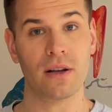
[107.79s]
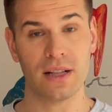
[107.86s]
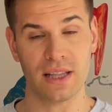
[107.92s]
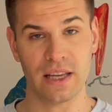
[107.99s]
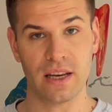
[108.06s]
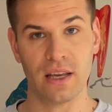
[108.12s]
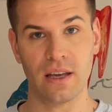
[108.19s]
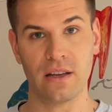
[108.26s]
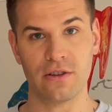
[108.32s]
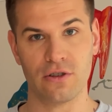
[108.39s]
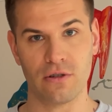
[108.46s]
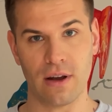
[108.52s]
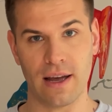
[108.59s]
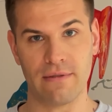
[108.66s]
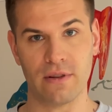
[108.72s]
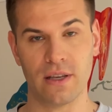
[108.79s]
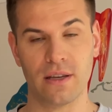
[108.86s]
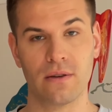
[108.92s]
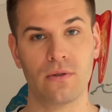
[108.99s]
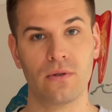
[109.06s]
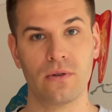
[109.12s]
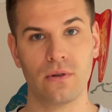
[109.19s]
cleaning and
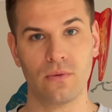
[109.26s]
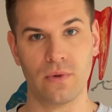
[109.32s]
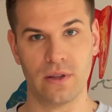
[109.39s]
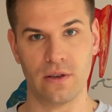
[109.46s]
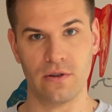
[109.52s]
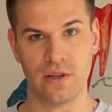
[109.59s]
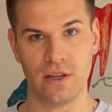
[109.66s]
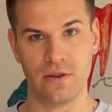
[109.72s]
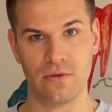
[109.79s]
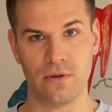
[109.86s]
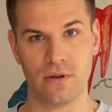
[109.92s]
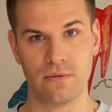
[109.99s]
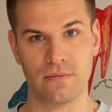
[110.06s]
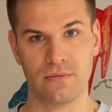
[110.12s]
traveling with your Ttool.